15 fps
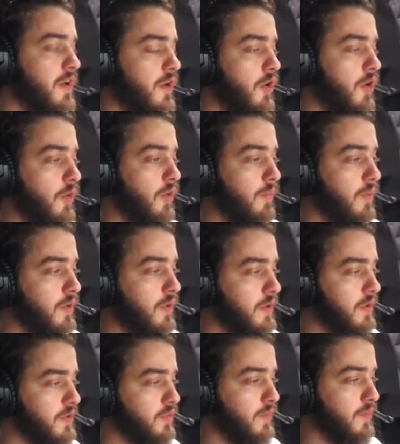on board
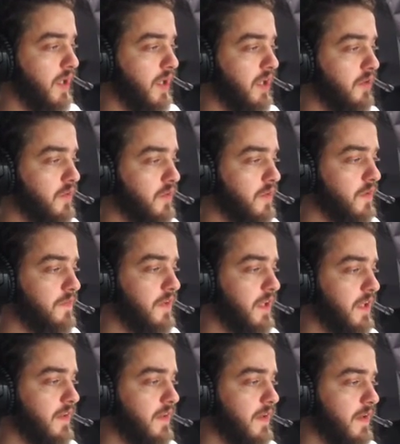to make use of
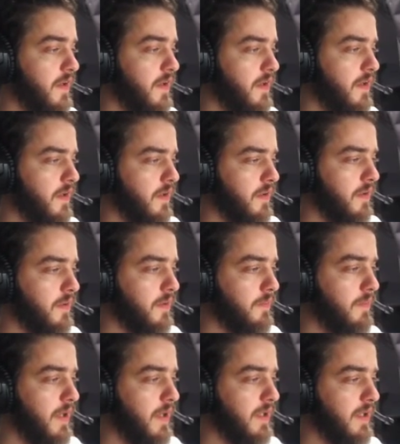it,
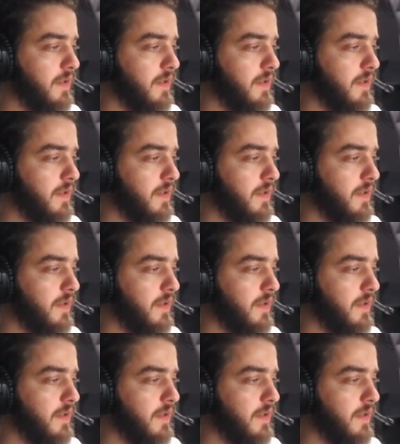but